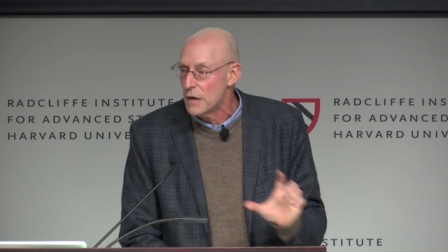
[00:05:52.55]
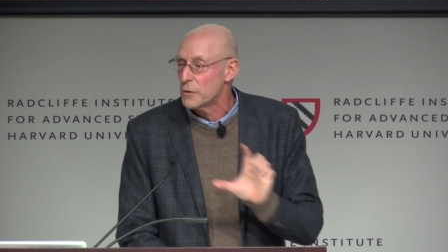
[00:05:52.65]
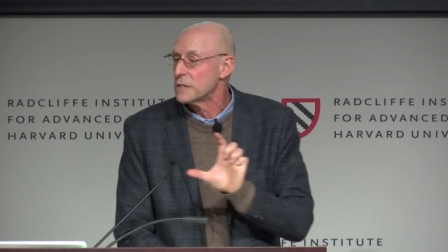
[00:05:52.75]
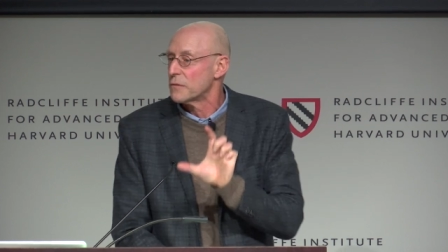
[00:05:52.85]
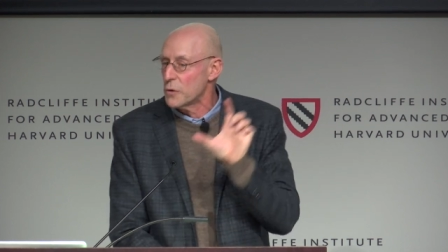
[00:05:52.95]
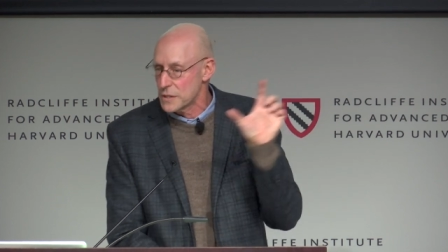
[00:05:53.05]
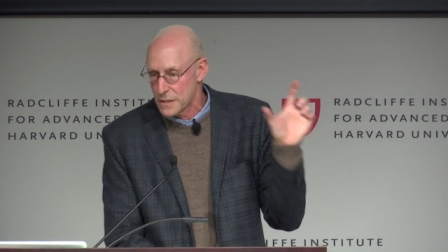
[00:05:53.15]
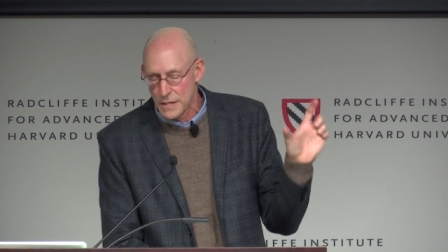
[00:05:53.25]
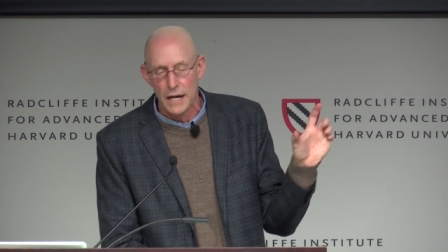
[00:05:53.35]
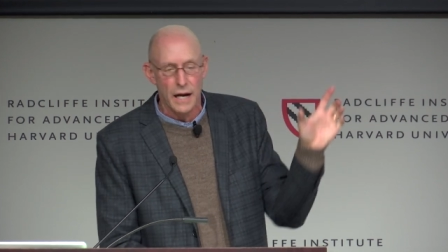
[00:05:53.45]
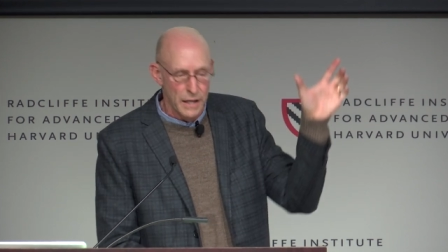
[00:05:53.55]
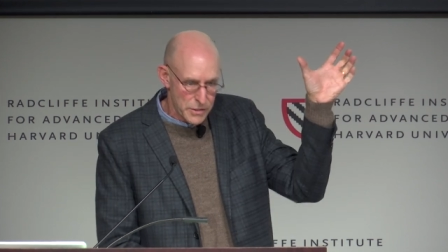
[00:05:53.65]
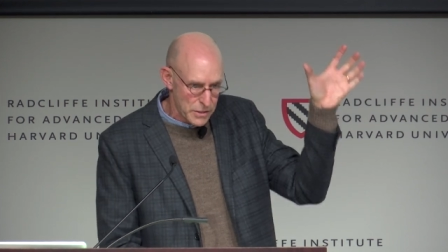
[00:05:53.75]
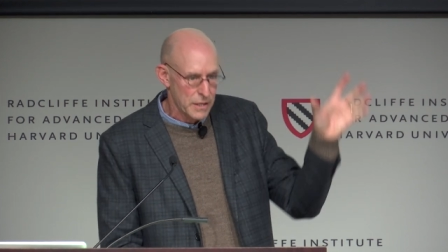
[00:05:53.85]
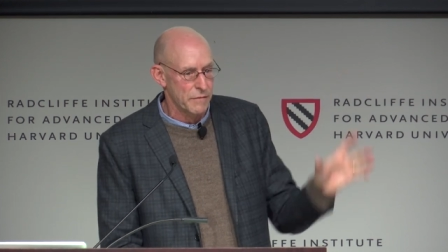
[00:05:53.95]
which of course the
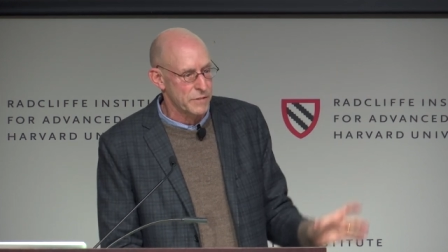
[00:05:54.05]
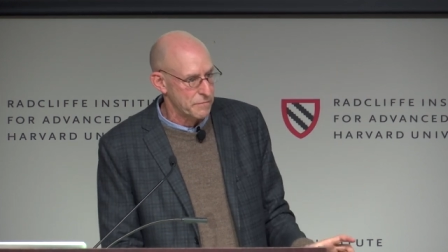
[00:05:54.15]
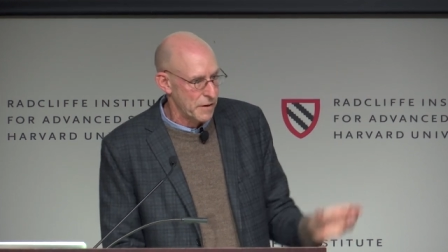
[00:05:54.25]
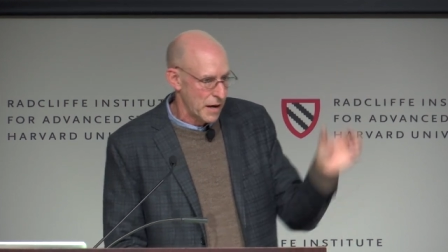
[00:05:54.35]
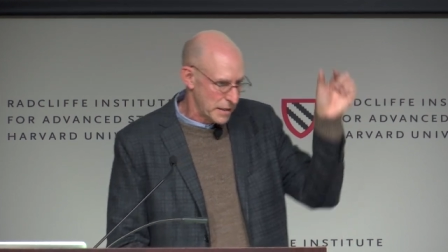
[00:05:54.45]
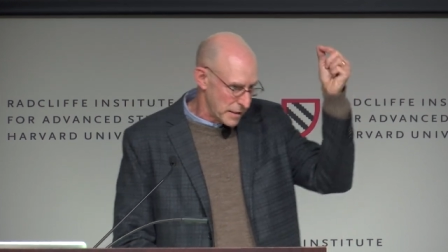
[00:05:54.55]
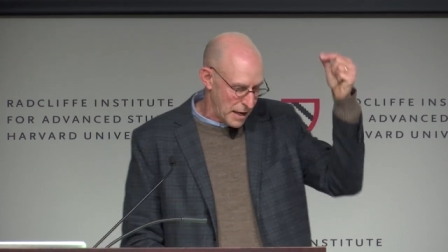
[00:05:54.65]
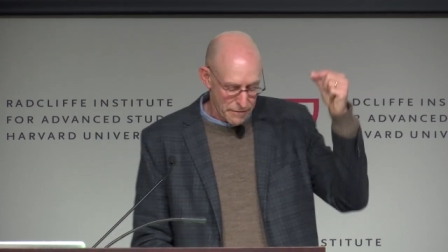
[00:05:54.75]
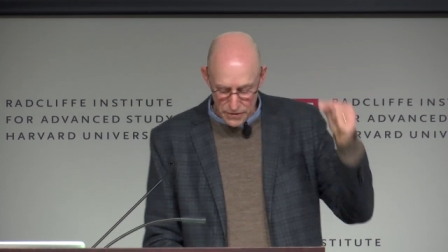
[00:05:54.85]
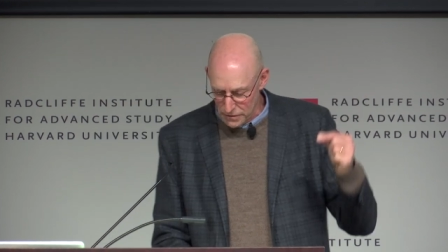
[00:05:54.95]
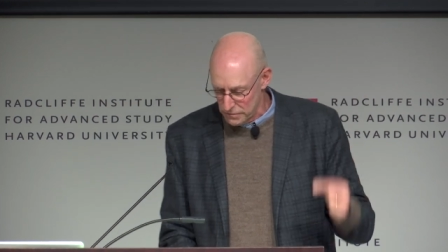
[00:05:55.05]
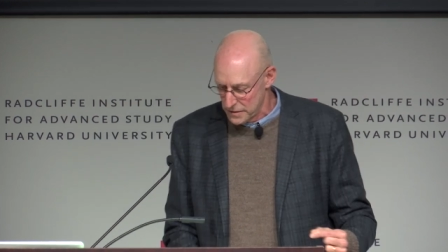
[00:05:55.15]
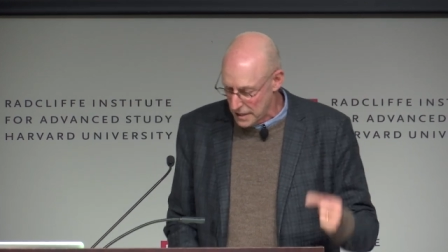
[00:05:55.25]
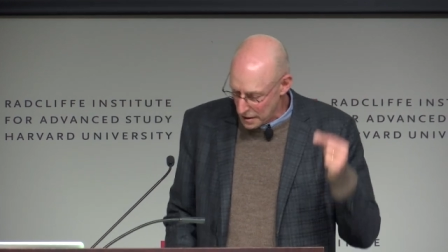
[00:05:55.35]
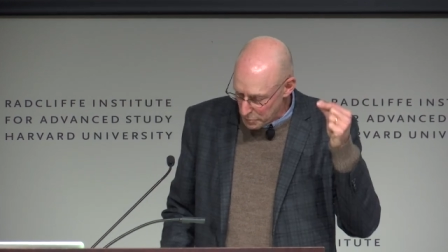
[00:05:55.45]
psychologists have defined and have their
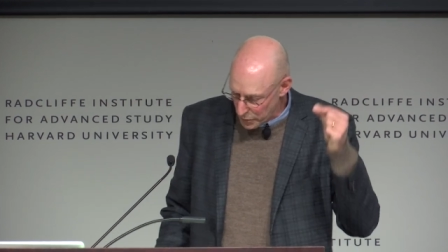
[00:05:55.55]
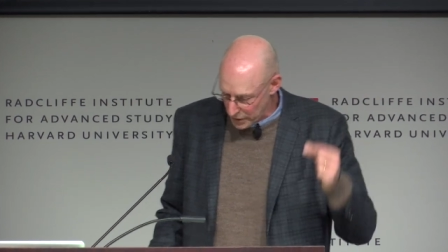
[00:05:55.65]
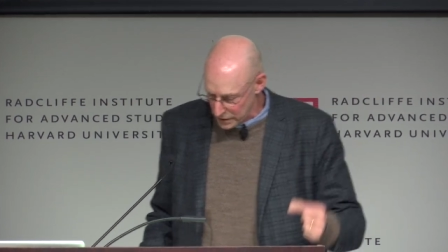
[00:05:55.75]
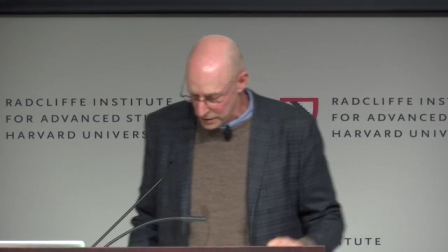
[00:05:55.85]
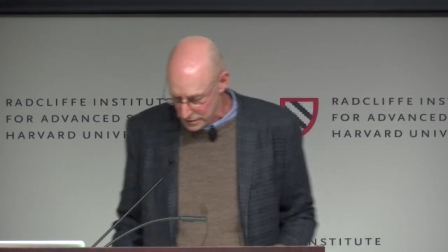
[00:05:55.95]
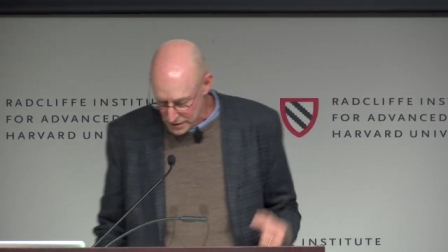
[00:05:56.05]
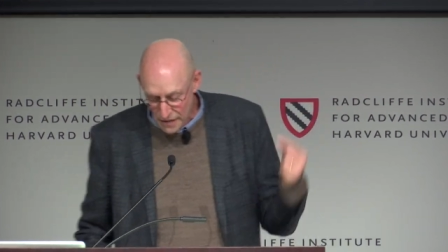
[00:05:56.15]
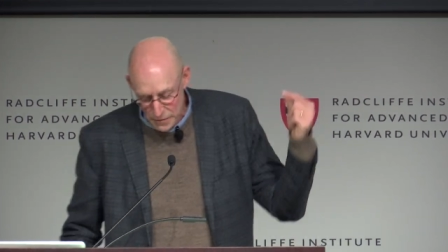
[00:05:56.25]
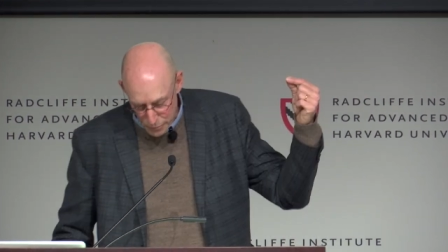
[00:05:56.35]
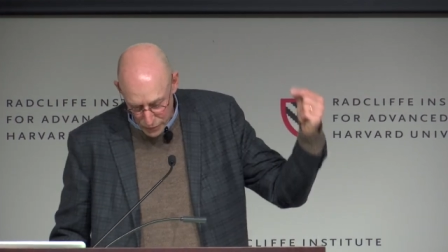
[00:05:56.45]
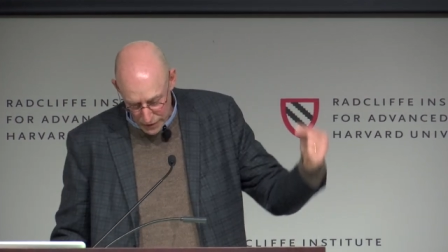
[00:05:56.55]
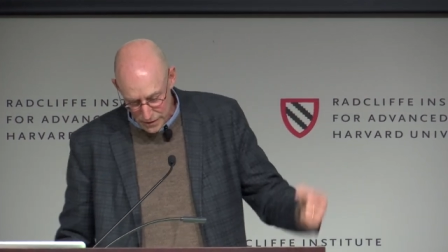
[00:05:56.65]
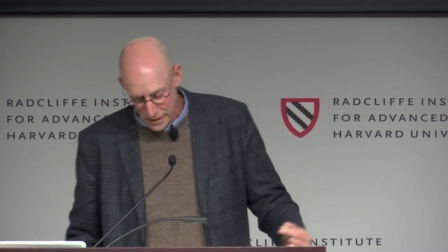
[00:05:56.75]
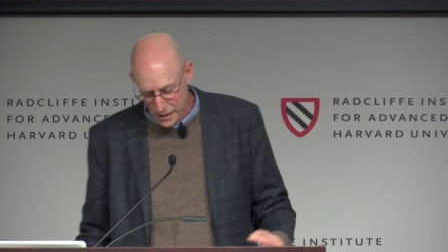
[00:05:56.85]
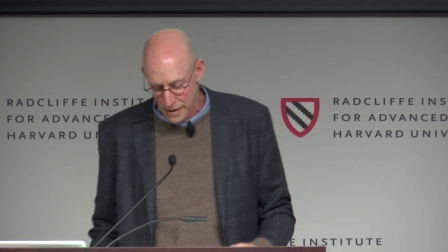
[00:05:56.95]
10 point, 7 point
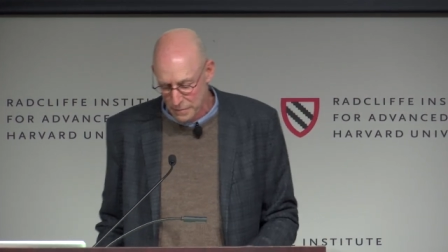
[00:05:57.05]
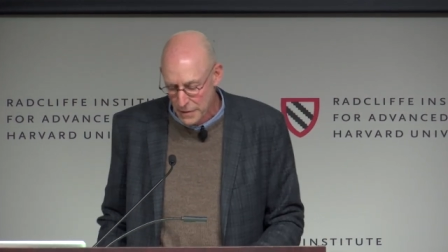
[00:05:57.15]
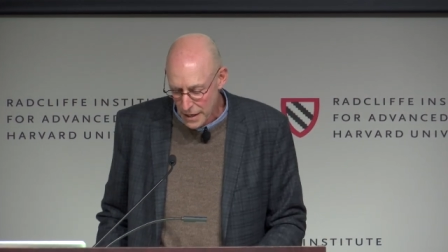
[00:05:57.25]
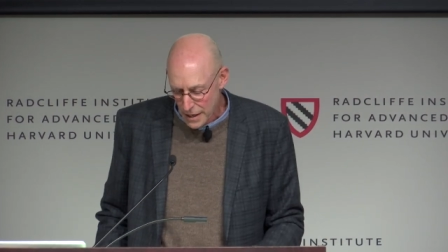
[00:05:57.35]
um,